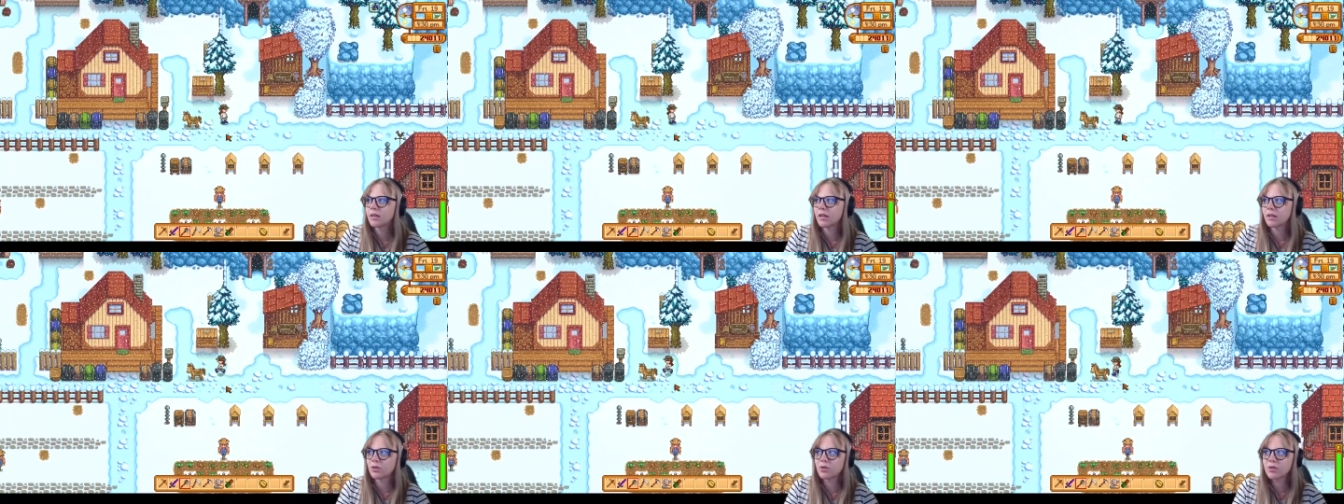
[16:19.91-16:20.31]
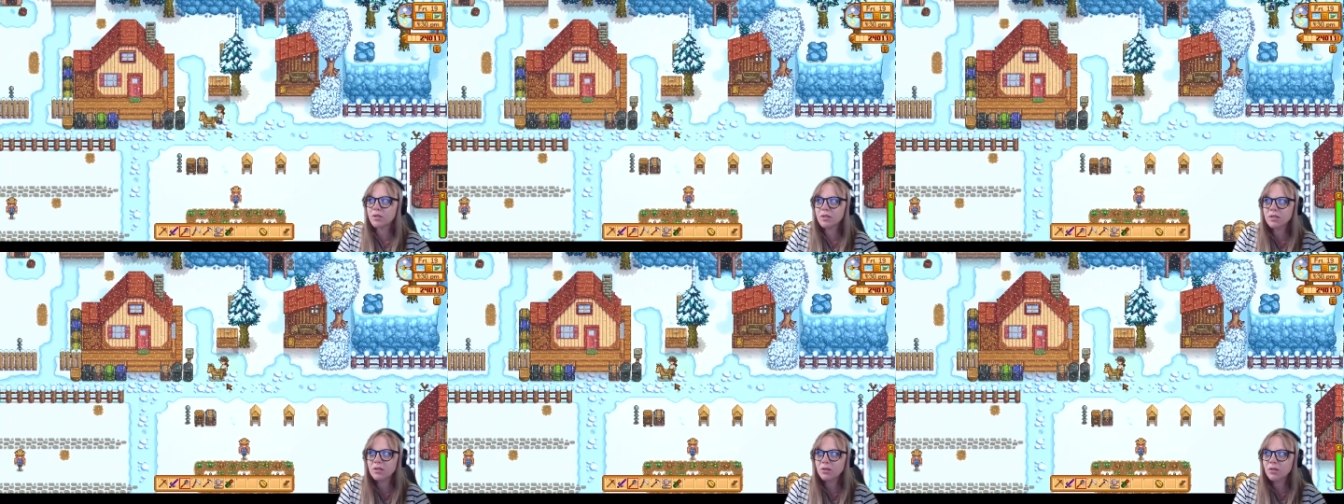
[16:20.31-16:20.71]

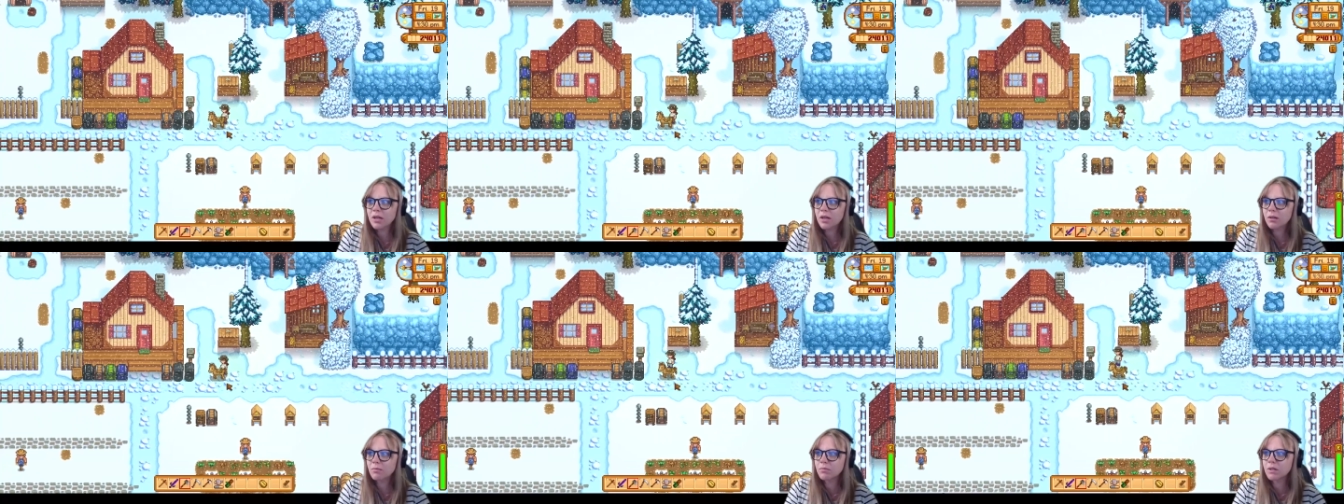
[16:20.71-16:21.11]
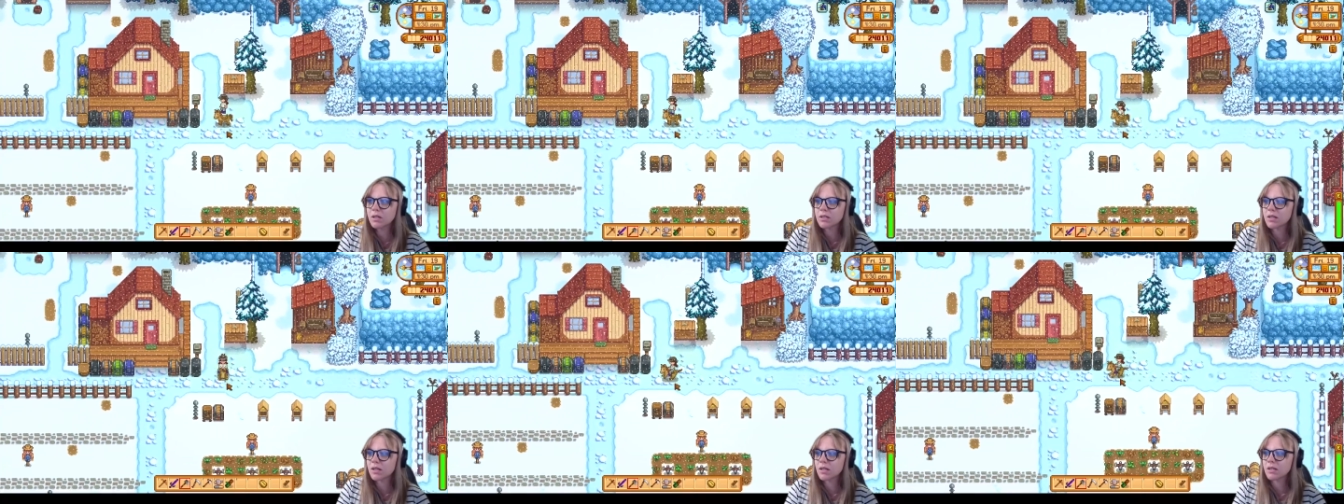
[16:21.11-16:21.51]
interest to him
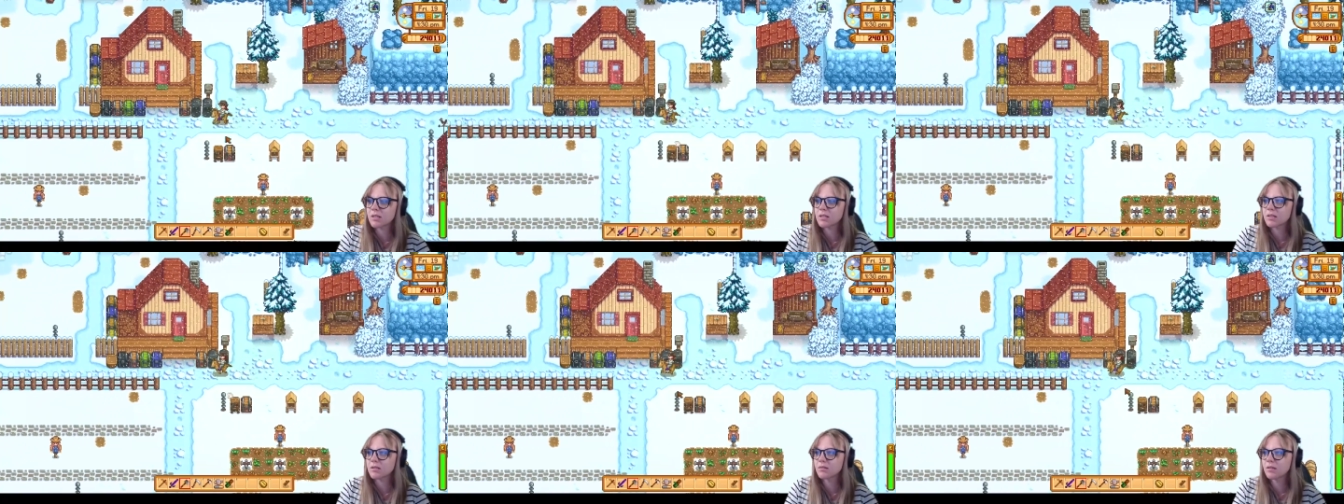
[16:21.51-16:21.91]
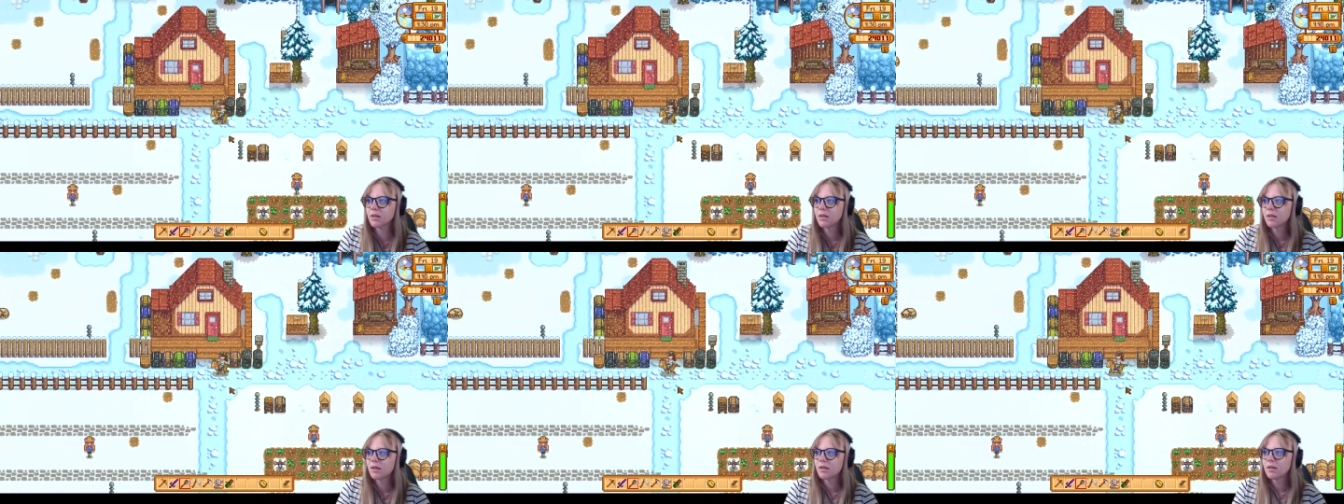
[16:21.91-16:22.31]
because he's
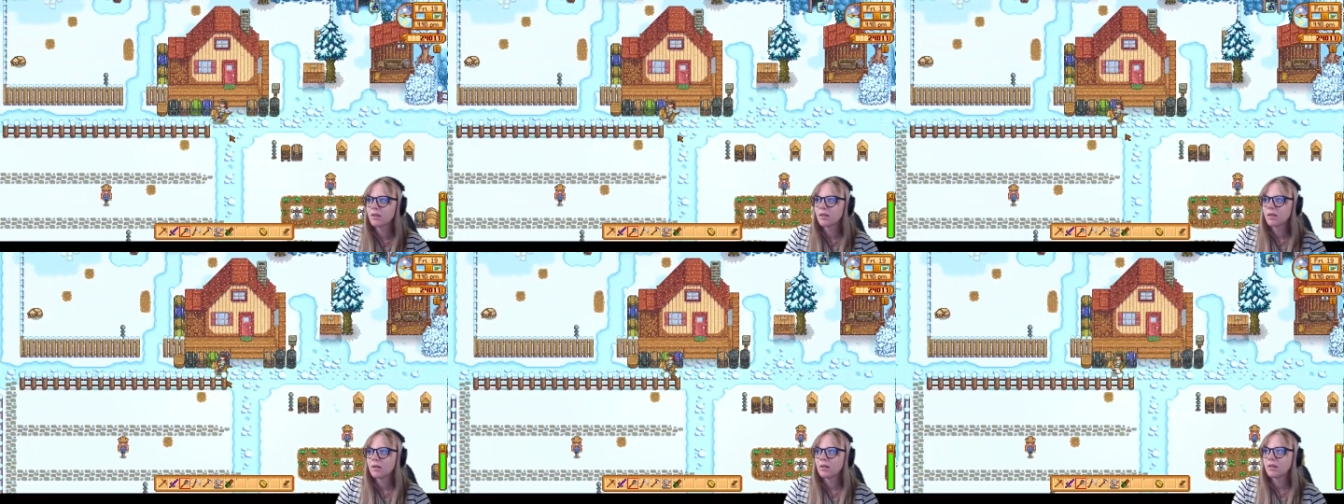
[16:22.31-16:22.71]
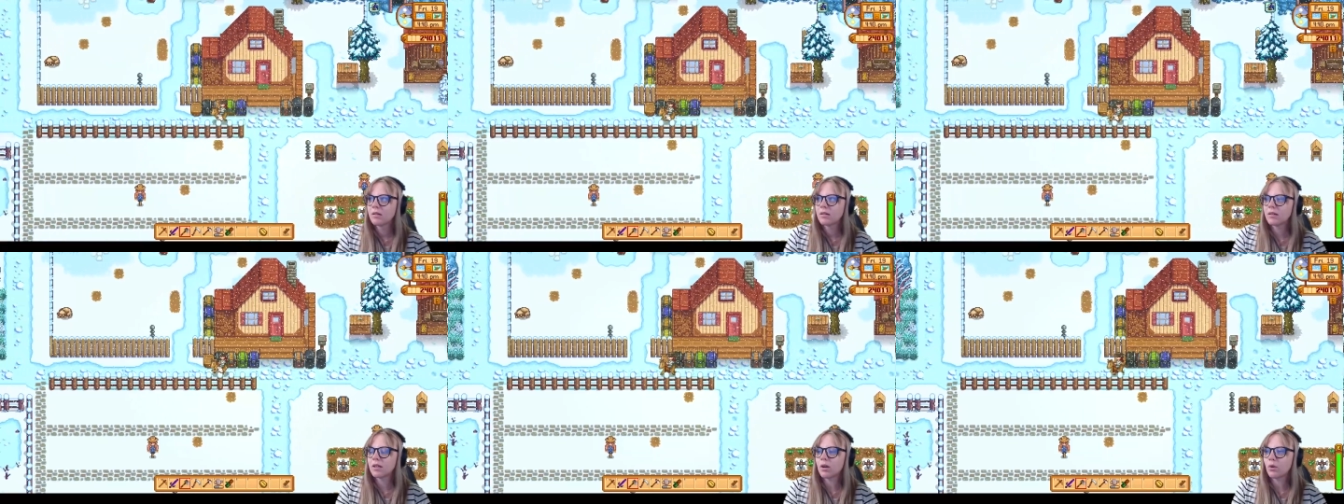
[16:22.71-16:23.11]

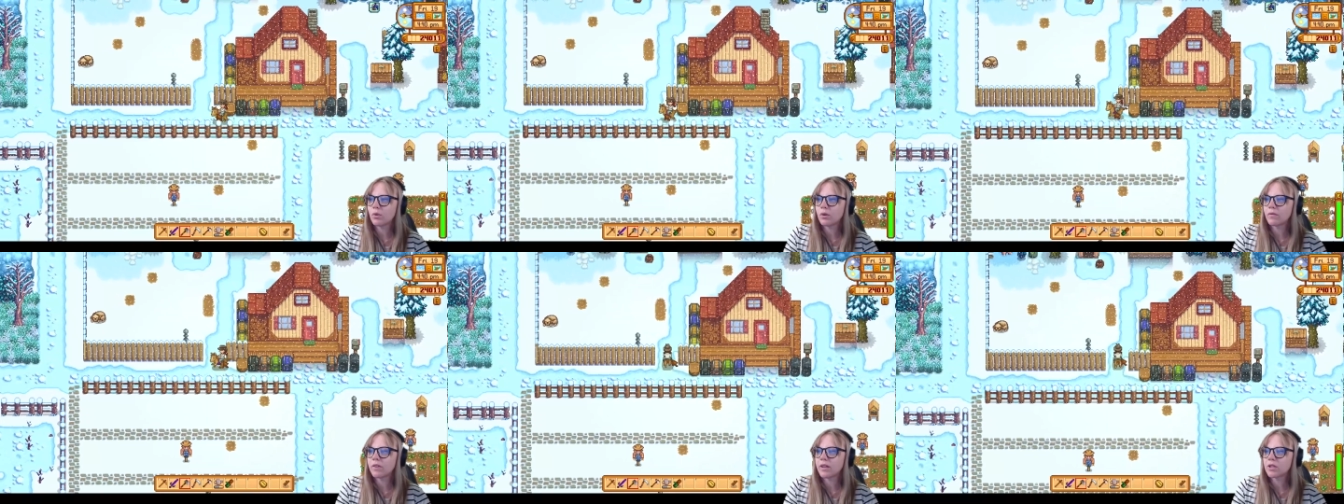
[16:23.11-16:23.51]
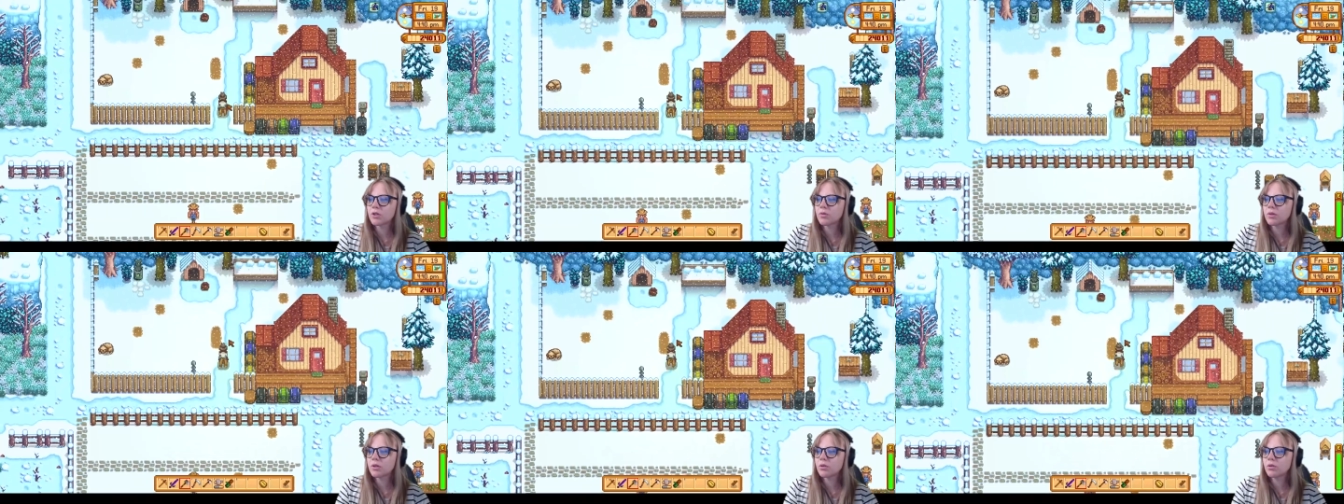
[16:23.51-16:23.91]
the old
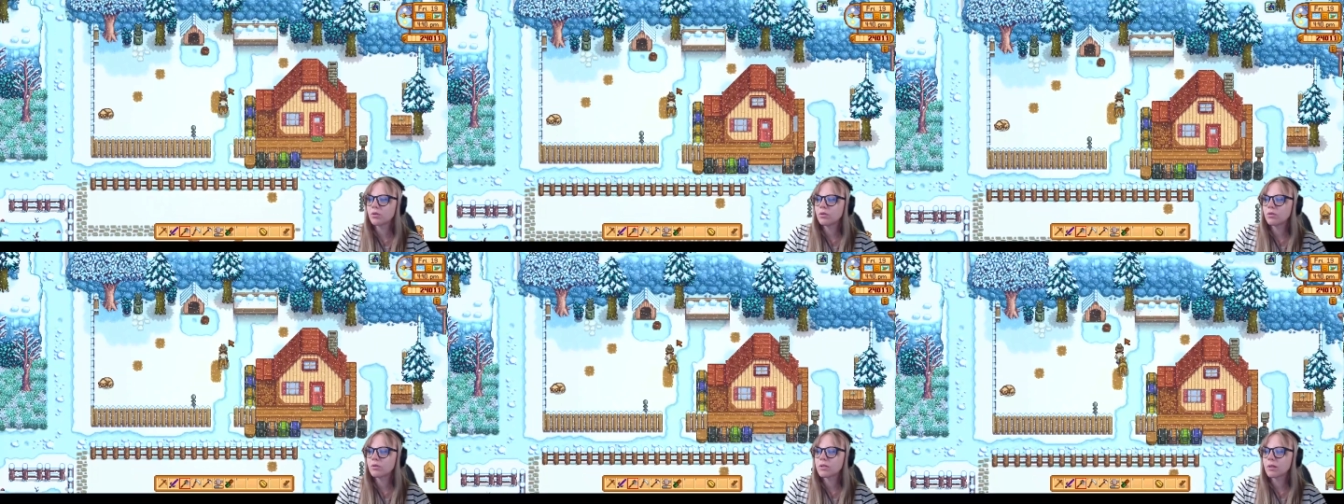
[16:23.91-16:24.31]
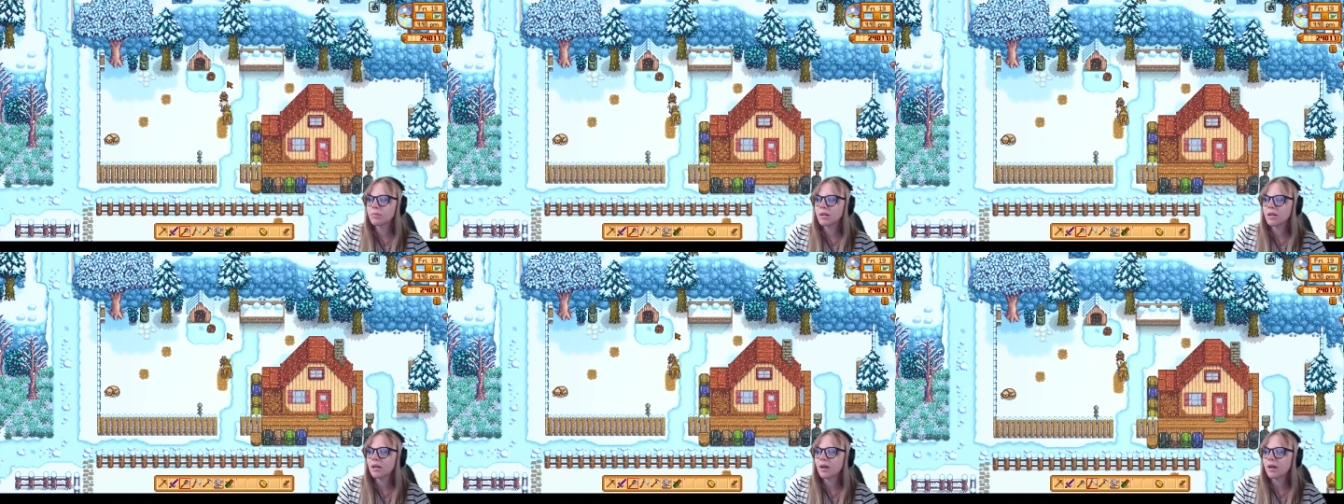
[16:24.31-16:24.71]
adventurer dude or
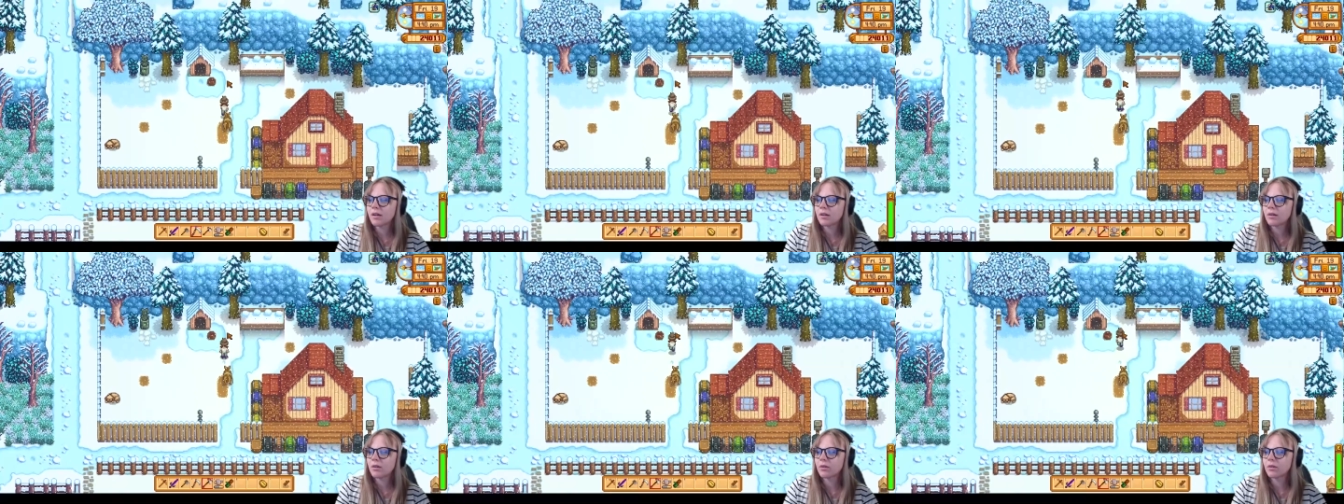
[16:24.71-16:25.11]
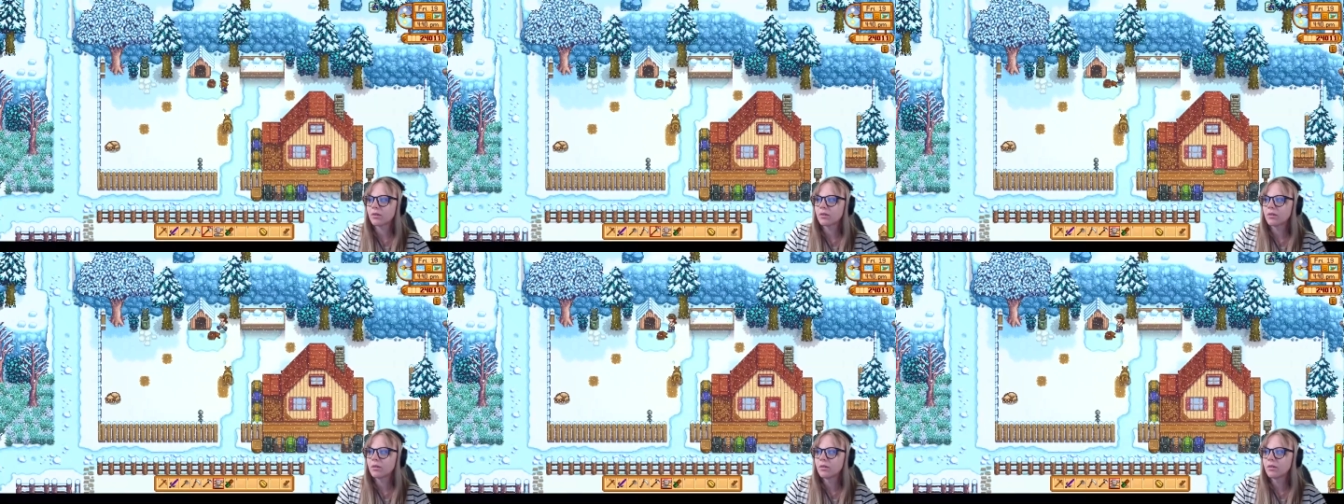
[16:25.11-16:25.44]
something. I don't know.